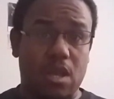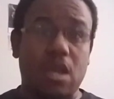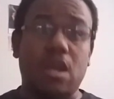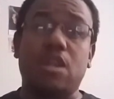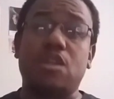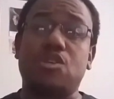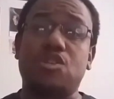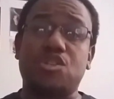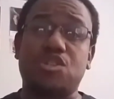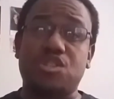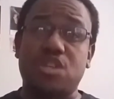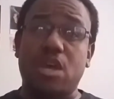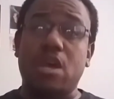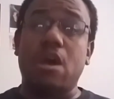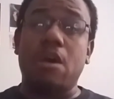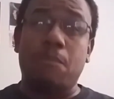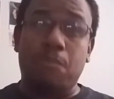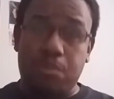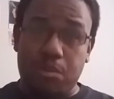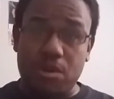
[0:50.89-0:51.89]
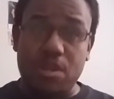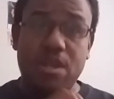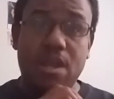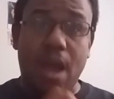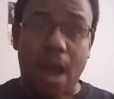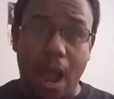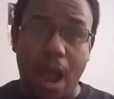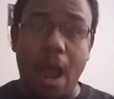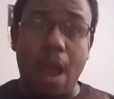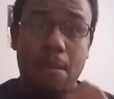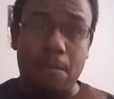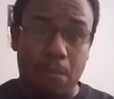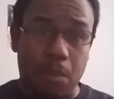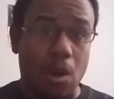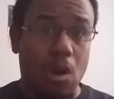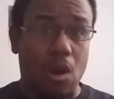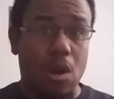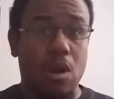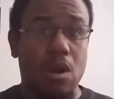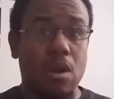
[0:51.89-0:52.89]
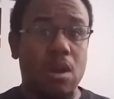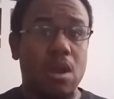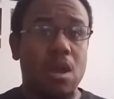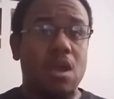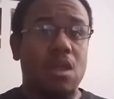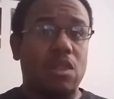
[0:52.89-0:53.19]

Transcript: It set a pretty high bar.